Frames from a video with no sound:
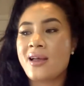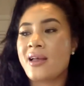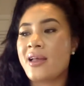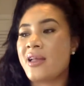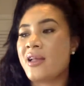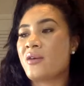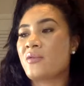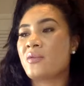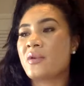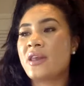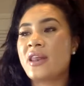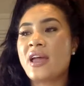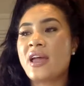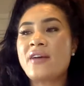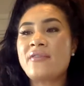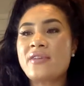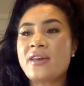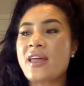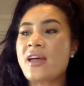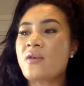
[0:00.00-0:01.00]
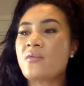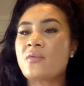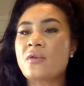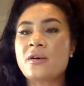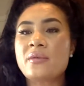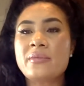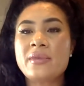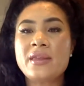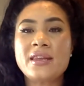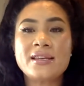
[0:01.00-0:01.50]
And whatever that
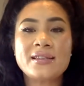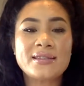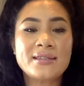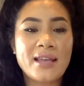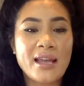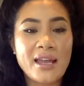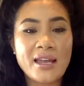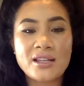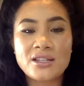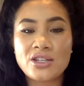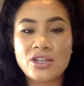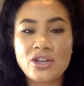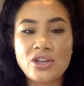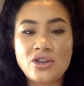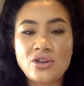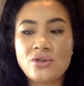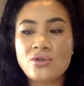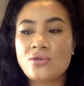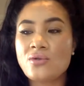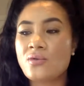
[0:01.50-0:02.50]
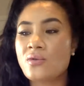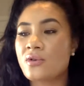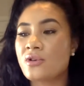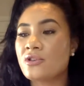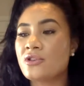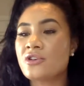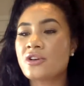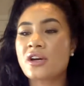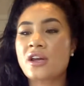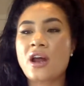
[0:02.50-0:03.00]
woman is saying to you,
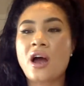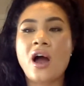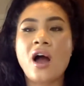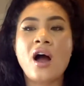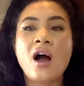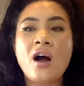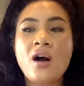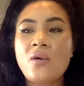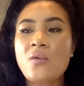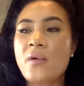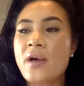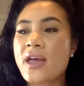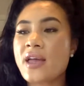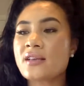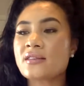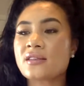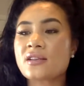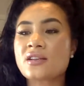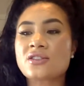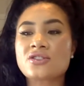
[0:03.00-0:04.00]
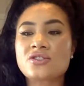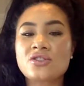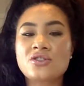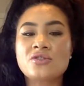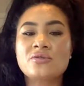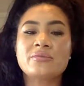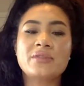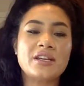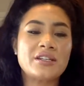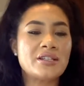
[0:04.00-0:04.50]
you're going to always
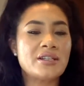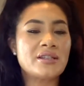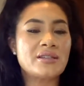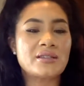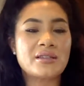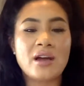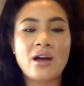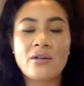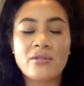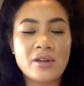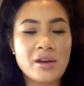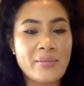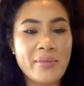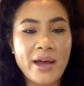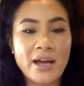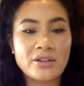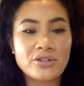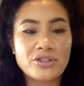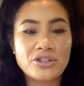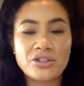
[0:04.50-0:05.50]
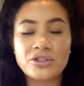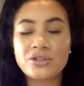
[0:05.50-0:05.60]
assume that she's talking about